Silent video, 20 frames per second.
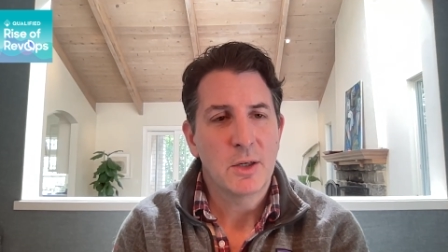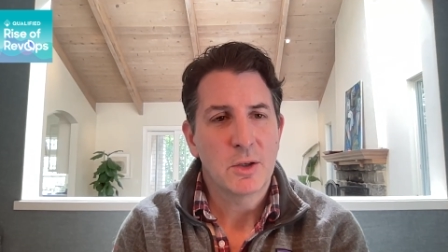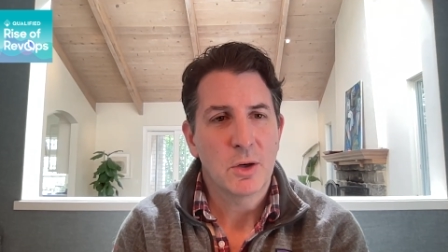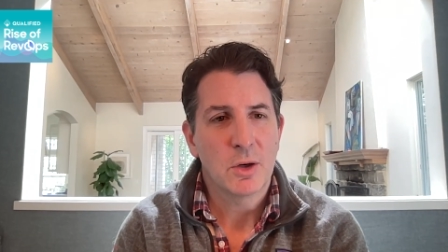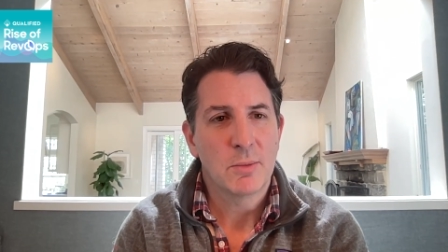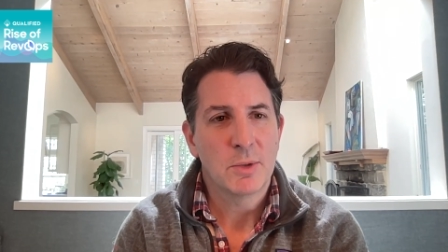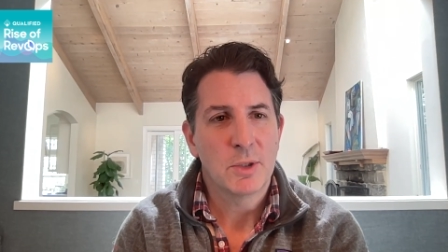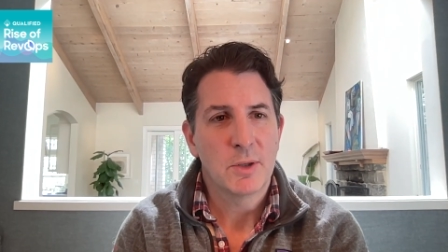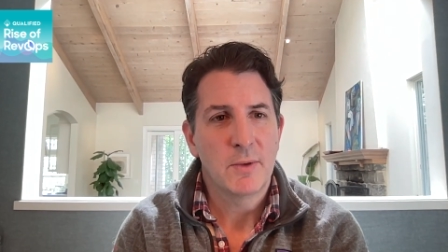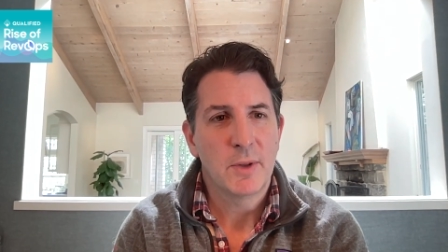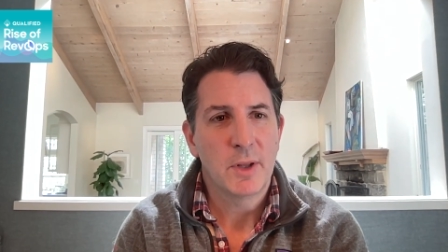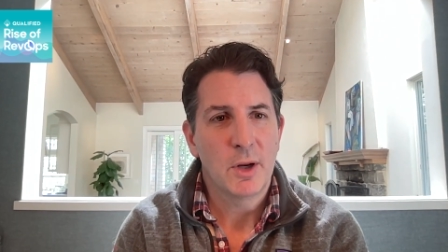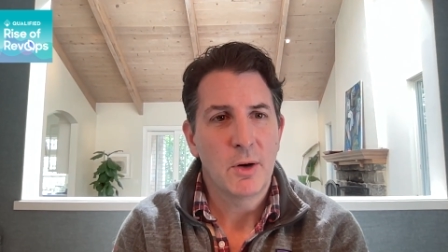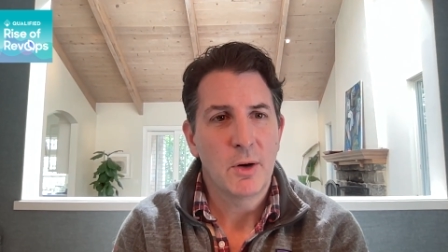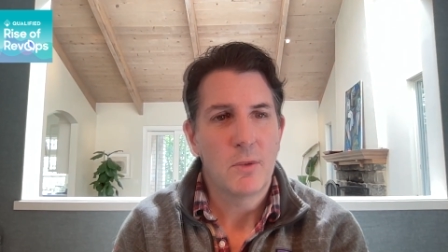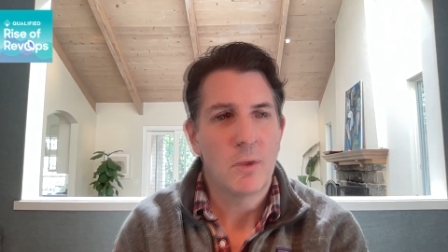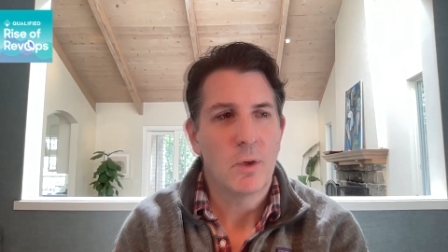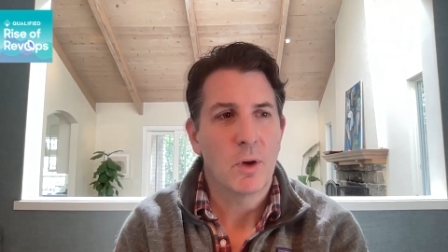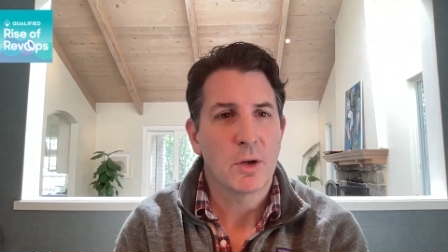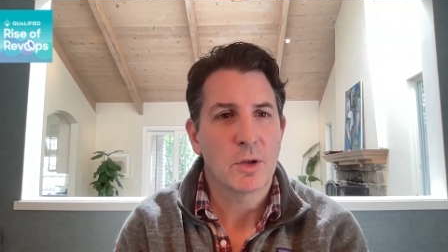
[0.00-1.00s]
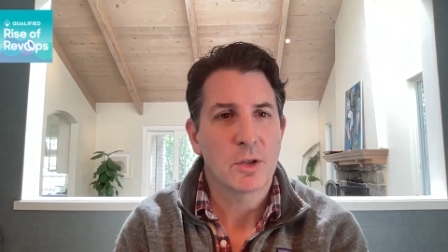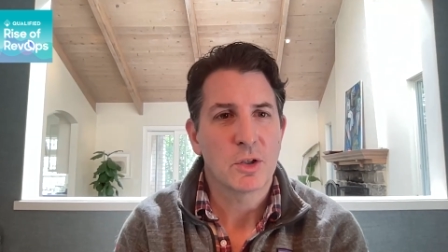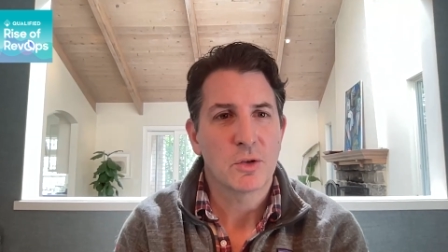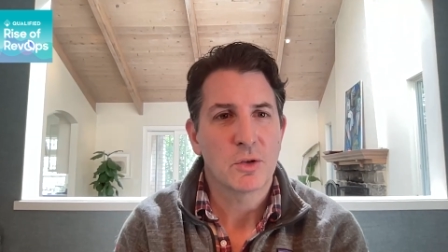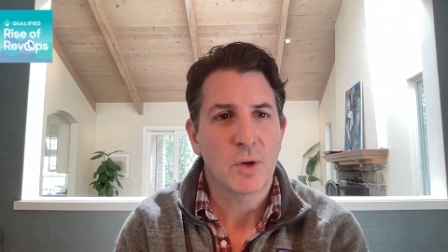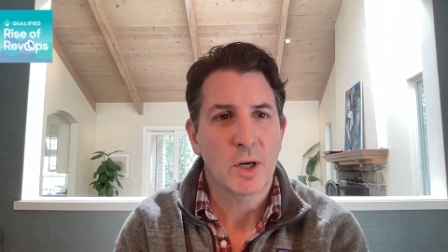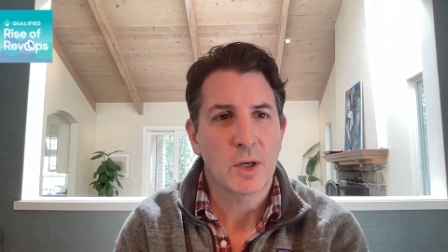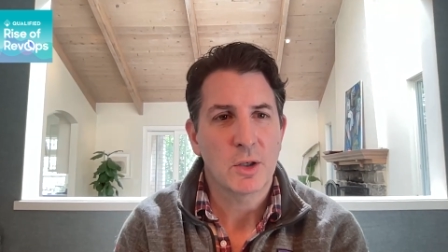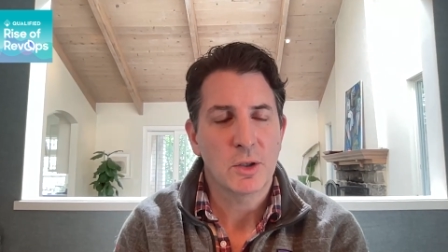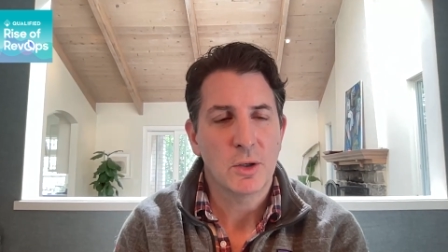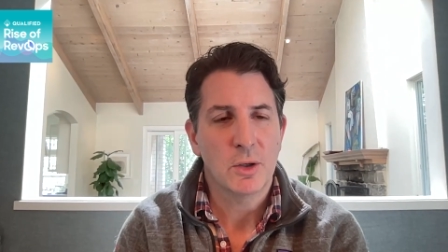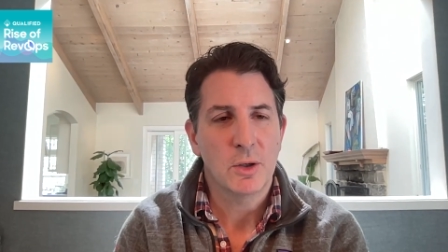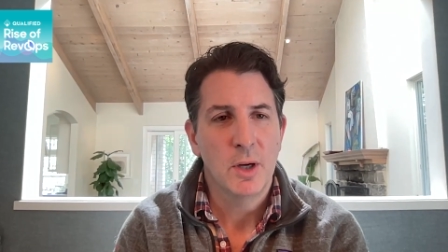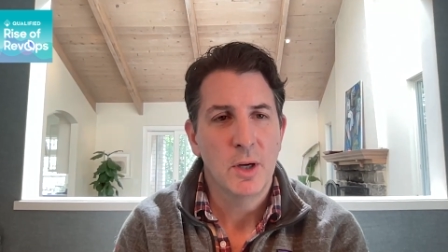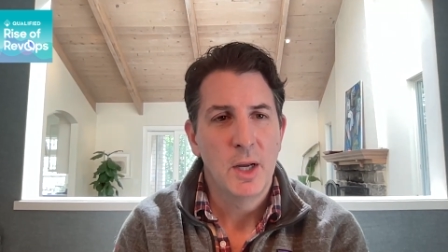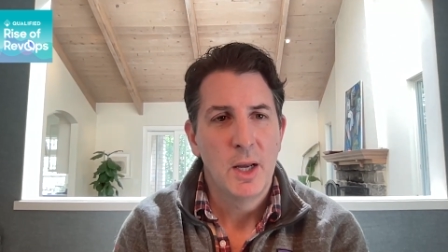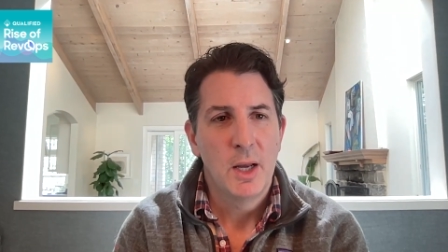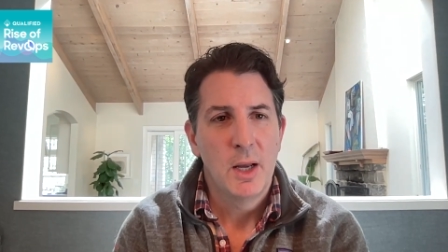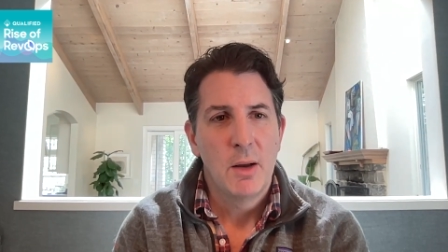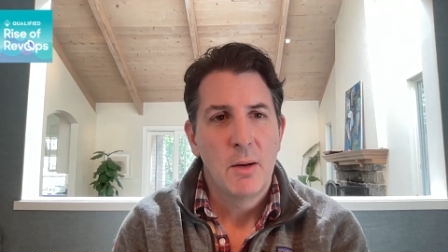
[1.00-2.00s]
in terms of the overall
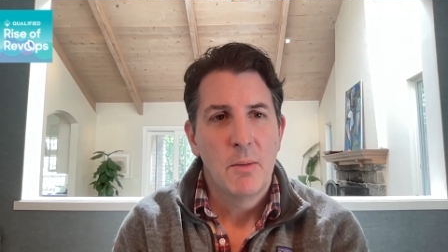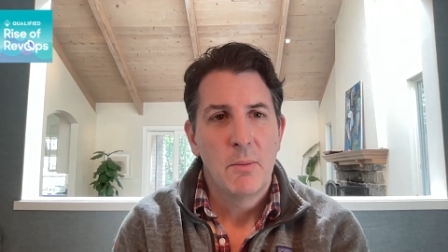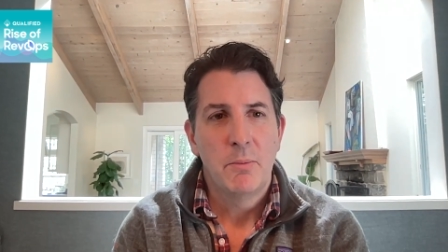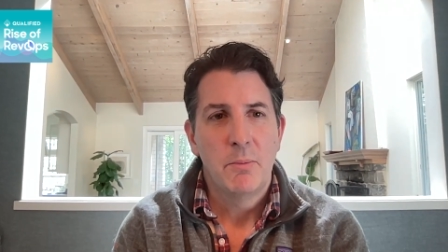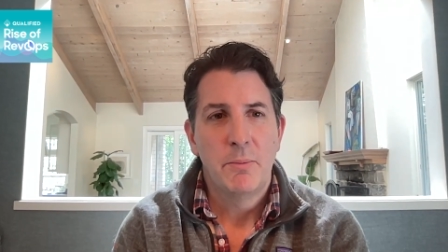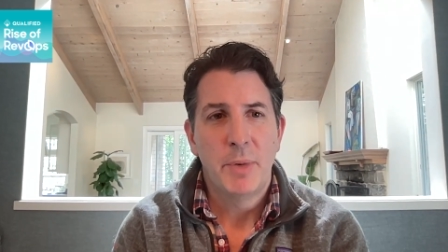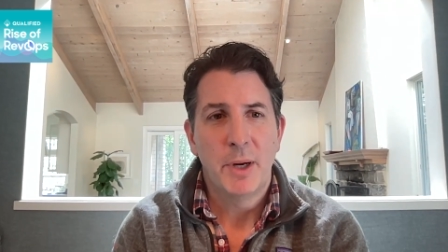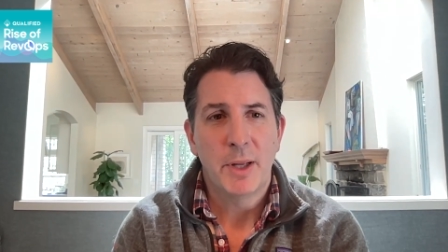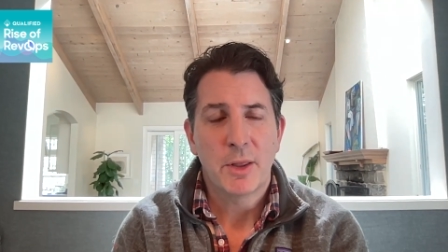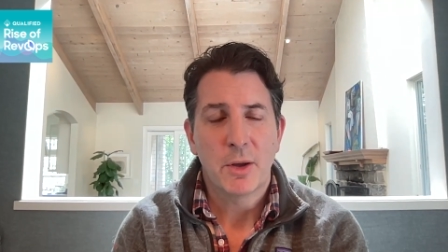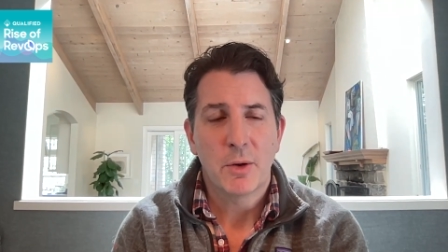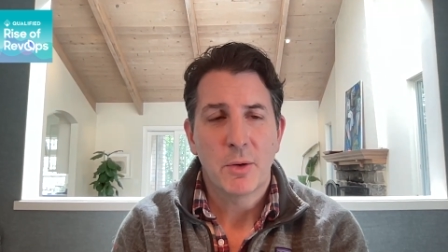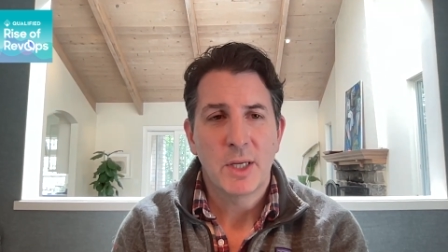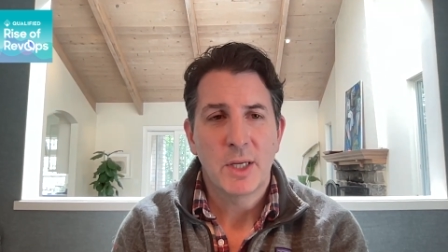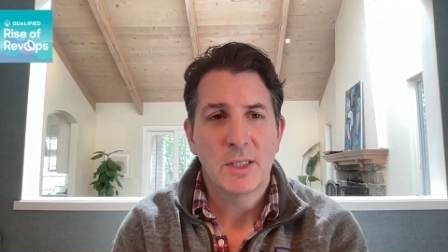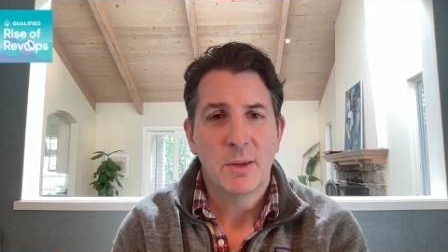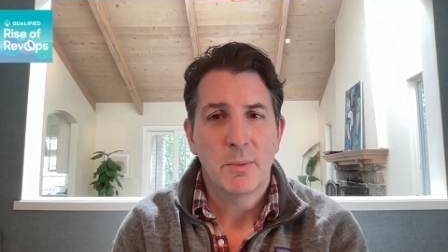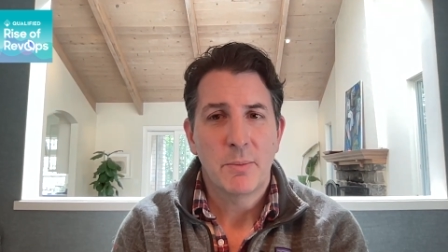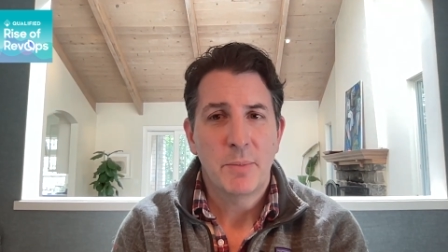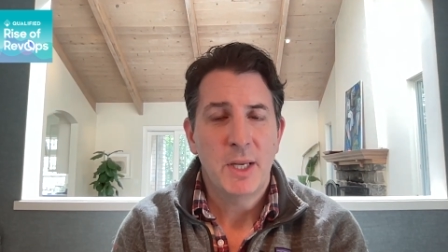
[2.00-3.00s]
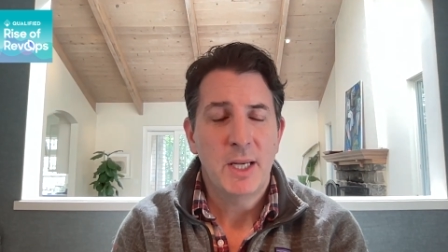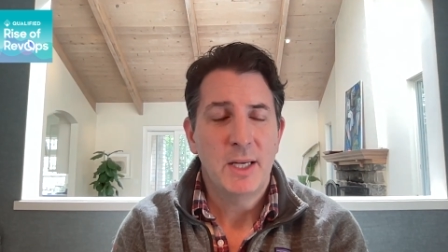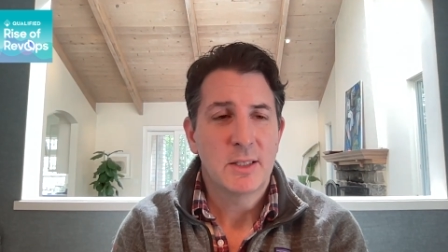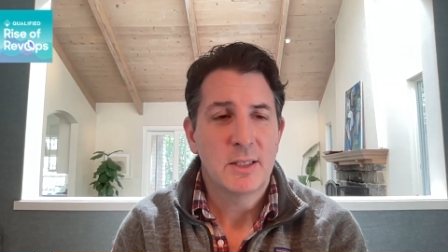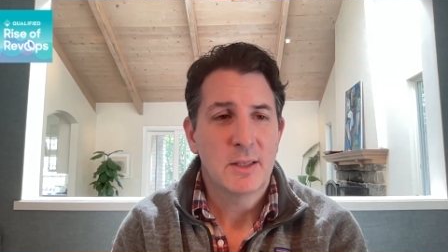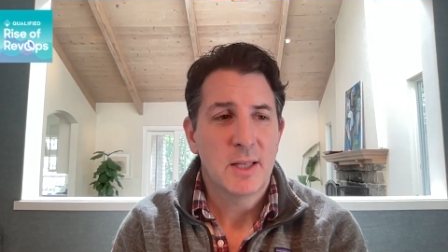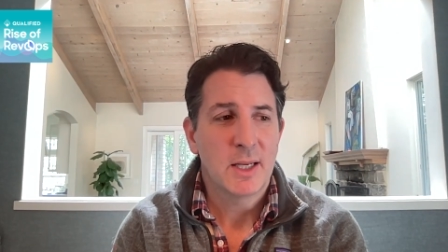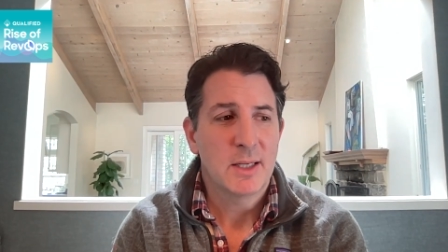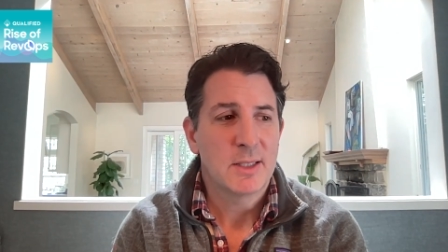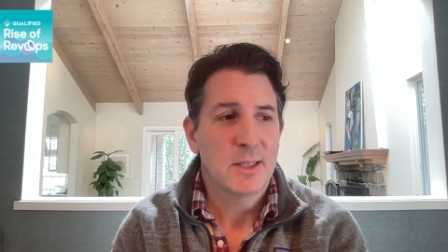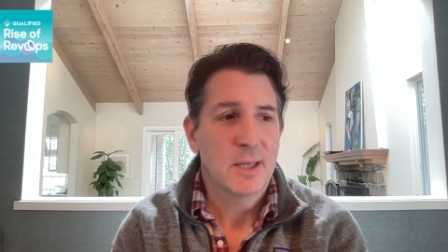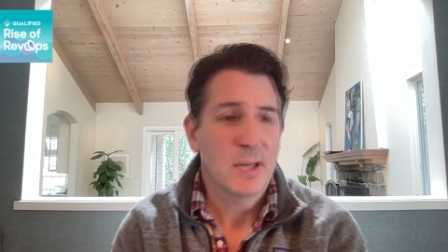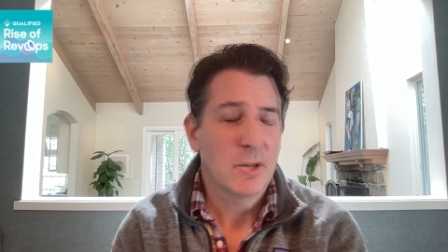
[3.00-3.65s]
structure but there is a piece that